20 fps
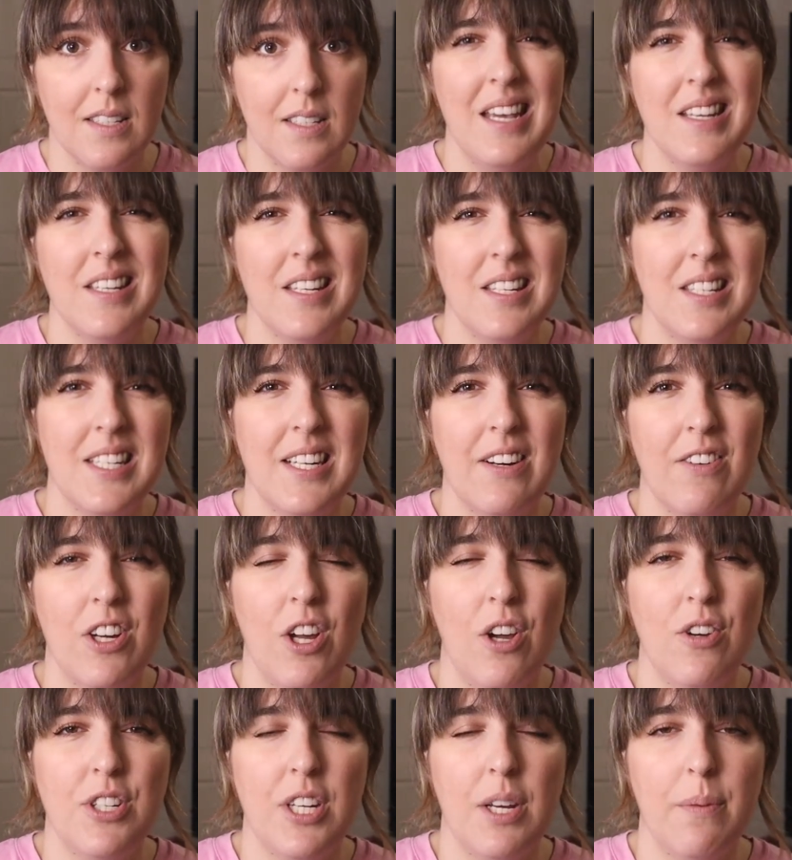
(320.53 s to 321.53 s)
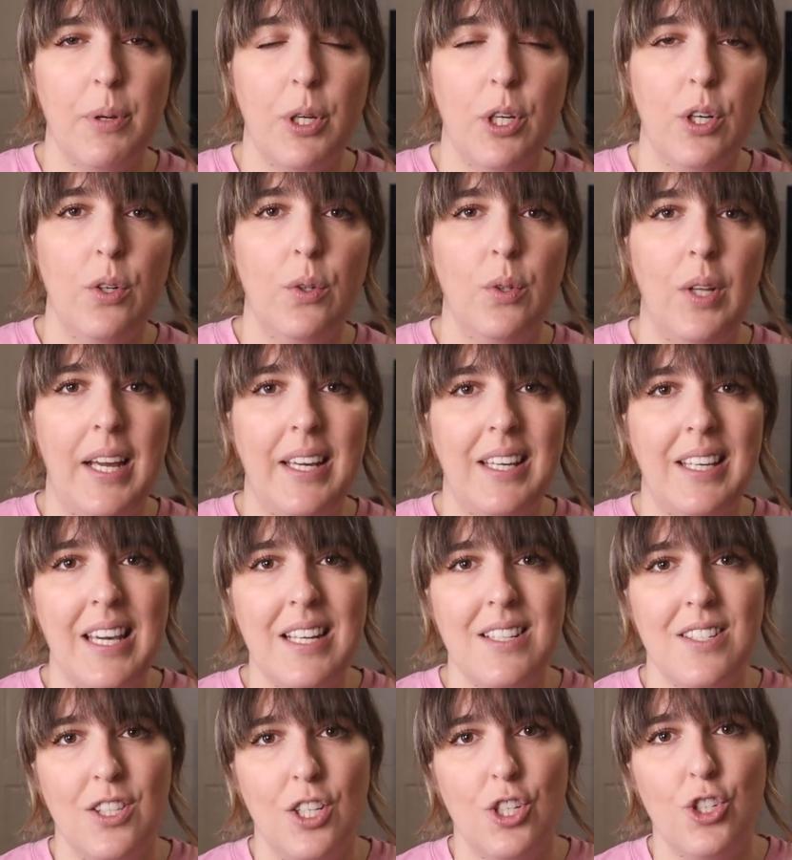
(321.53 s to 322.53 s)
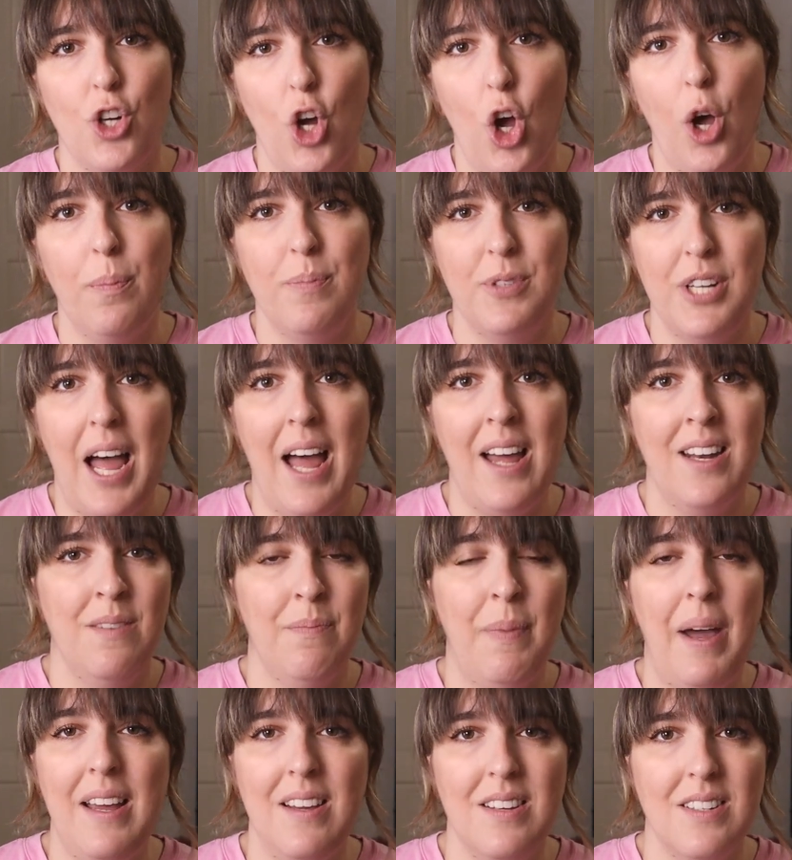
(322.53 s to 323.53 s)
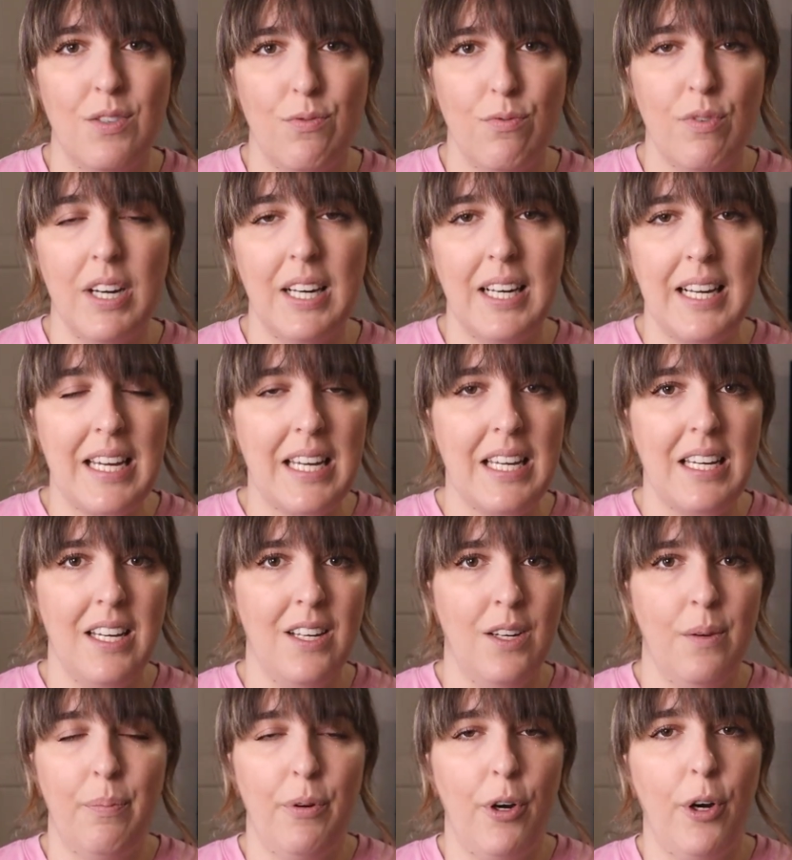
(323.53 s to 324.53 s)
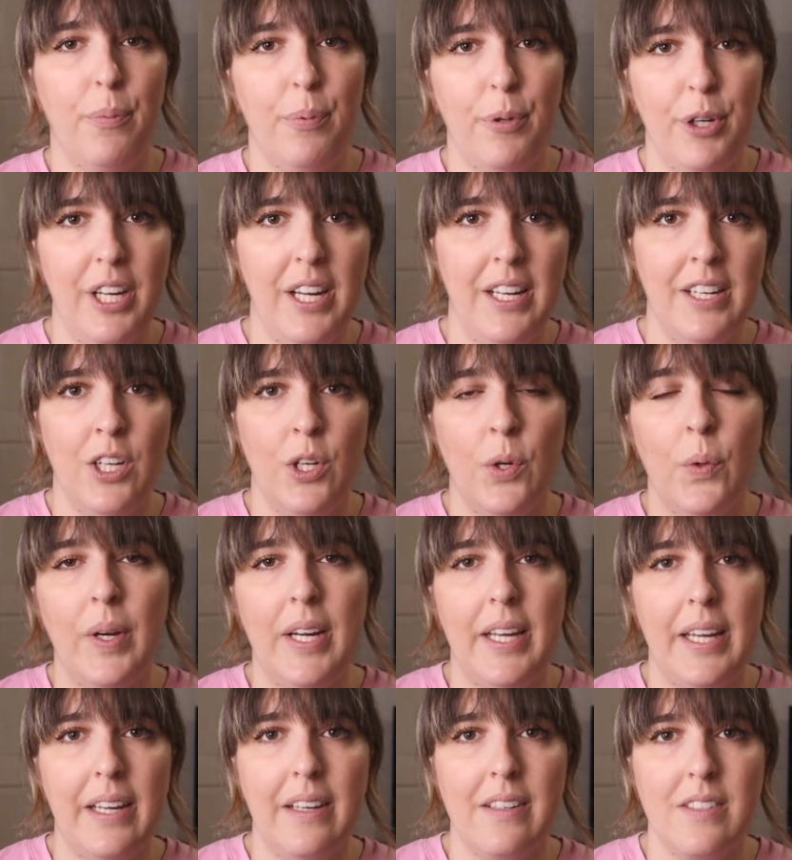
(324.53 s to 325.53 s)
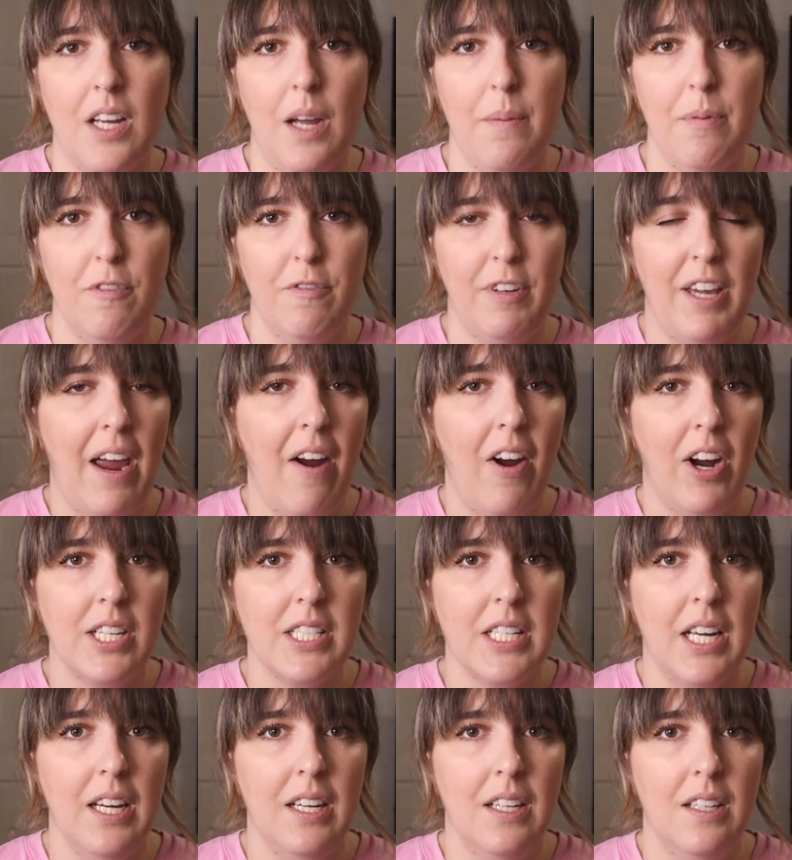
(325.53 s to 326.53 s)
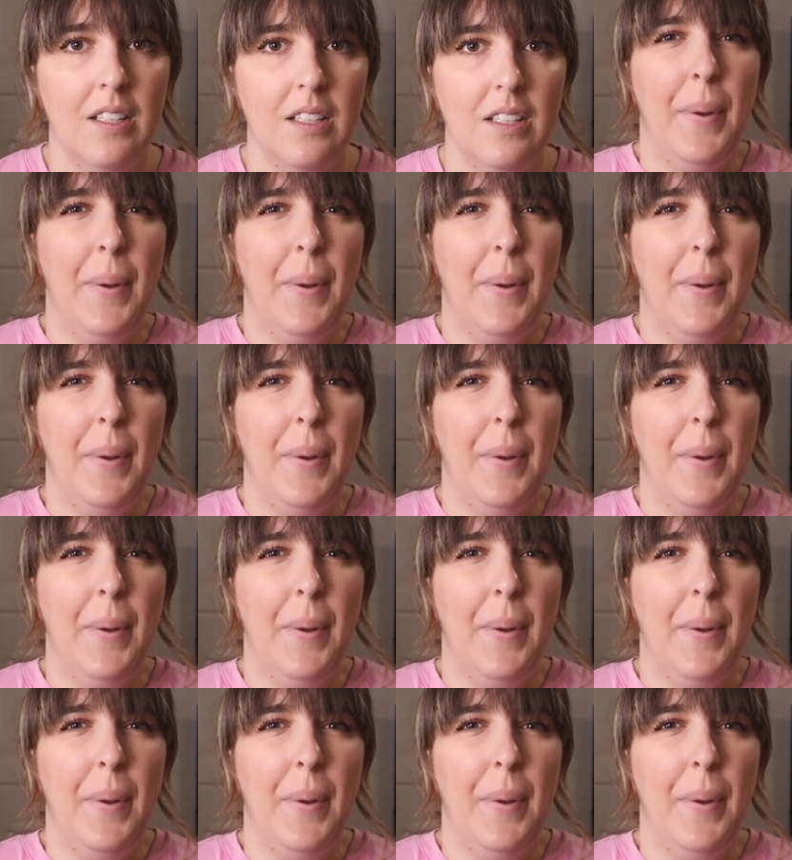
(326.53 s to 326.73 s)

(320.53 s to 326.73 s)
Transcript: He's a stereotypical, like, gets the job done but is really inappropriate and annoying type of character.